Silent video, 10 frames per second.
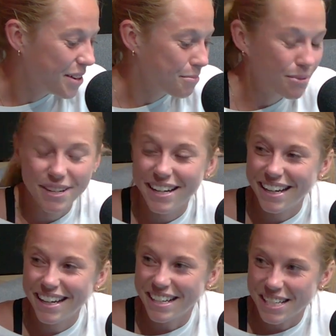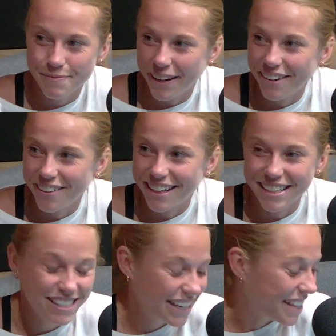Pretty inspiring,
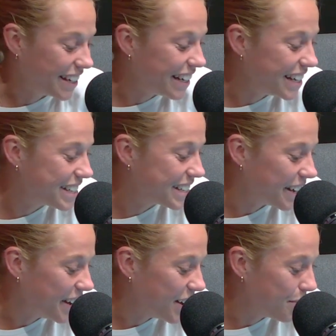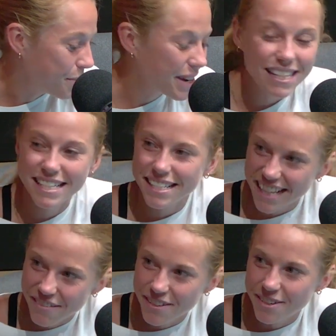to say the least. But we had
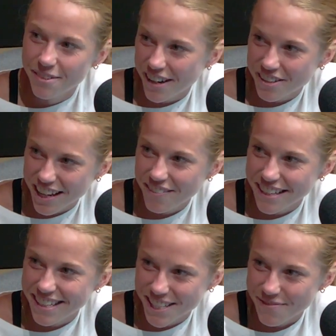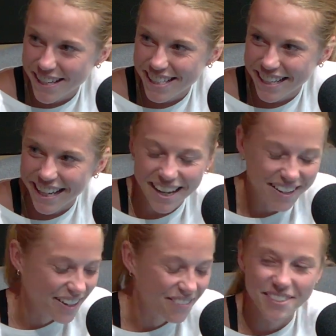7 Welsh athletes competing there
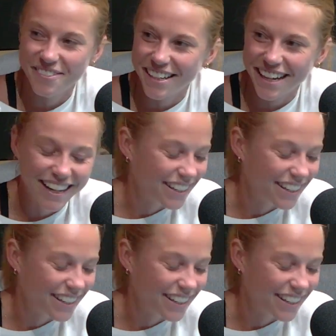over the weekend.